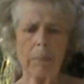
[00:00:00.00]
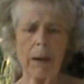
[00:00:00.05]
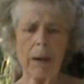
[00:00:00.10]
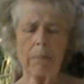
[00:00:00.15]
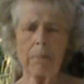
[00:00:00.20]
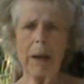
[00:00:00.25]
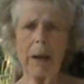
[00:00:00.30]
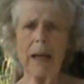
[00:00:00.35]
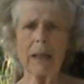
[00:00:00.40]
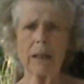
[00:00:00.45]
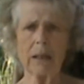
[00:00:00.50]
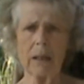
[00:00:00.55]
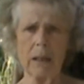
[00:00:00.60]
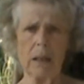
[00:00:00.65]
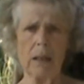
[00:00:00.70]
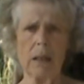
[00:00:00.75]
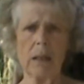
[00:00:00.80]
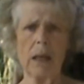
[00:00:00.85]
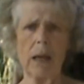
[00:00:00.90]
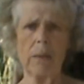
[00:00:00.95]
My
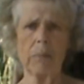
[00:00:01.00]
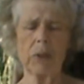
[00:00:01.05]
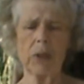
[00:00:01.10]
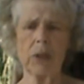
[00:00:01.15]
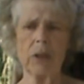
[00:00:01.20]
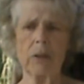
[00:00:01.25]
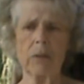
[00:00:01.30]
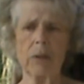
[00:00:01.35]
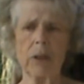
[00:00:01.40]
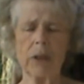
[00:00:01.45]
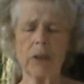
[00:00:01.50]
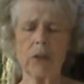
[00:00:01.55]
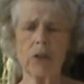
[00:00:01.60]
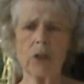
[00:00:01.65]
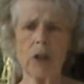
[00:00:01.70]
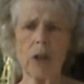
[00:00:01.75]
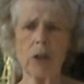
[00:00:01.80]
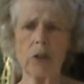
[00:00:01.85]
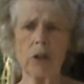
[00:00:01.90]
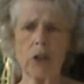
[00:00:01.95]
balance is absolutely
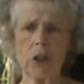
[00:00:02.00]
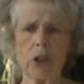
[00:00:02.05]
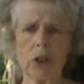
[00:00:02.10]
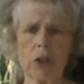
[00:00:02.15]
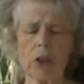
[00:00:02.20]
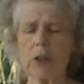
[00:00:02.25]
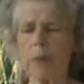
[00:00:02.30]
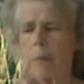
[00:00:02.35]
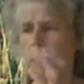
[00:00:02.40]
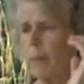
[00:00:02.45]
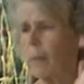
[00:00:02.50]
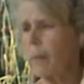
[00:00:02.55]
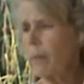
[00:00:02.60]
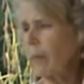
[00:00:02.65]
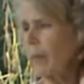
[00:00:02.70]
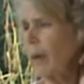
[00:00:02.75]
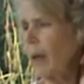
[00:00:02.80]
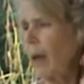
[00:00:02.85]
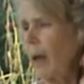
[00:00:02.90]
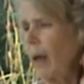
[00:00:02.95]
atrocious.
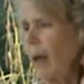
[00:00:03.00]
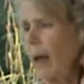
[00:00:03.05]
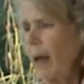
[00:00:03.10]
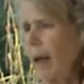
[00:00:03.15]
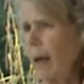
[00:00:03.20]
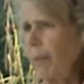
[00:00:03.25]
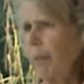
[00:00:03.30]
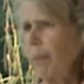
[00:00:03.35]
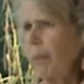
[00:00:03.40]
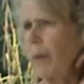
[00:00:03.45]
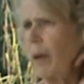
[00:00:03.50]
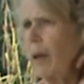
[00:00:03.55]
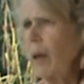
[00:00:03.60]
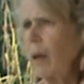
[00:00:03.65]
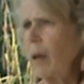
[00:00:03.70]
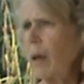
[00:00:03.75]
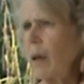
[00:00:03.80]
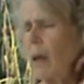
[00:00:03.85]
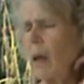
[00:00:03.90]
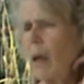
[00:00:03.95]
And
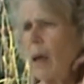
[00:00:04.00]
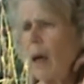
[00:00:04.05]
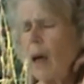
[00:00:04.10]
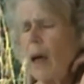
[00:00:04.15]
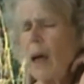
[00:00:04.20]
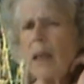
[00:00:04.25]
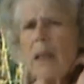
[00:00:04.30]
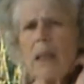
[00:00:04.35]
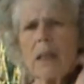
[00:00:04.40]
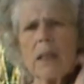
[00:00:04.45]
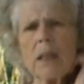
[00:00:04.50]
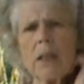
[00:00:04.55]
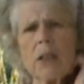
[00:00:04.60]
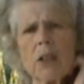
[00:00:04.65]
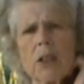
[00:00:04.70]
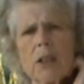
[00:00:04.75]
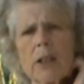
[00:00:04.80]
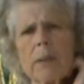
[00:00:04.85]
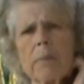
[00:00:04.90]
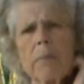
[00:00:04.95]
is it
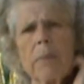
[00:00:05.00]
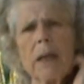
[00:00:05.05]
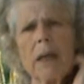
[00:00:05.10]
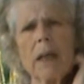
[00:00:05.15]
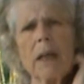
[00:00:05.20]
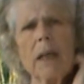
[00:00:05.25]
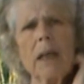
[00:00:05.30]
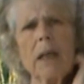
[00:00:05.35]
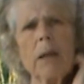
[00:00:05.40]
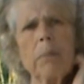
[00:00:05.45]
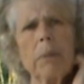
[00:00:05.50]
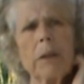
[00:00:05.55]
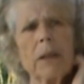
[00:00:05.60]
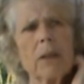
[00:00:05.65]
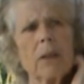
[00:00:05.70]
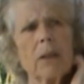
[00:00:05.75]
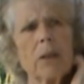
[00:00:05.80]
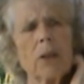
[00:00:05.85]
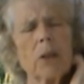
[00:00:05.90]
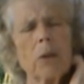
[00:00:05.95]
just me,
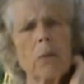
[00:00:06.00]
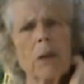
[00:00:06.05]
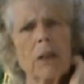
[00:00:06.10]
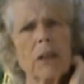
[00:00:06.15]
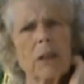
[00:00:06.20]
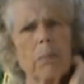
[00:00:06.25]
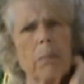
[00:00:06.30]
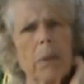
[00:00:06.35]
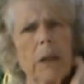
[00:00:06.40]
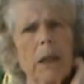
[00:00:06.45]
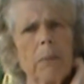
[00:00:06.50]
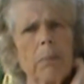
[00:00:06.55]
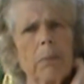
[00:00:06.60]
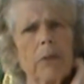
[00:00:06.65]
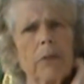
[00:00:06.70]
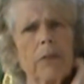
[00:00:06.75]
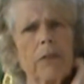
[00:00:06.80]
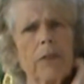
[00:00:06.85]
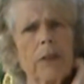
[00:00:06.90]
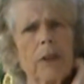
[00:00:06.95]
but do other
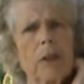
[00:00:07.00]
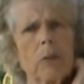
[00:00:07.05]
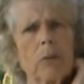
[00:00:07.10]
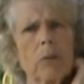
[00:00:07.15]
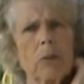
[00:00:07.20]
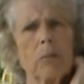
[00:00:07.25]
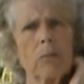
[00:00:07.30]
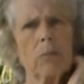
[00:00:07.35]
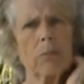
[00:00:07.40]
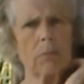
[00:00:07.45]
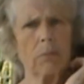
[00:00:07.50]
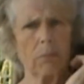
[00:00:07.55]
people feel,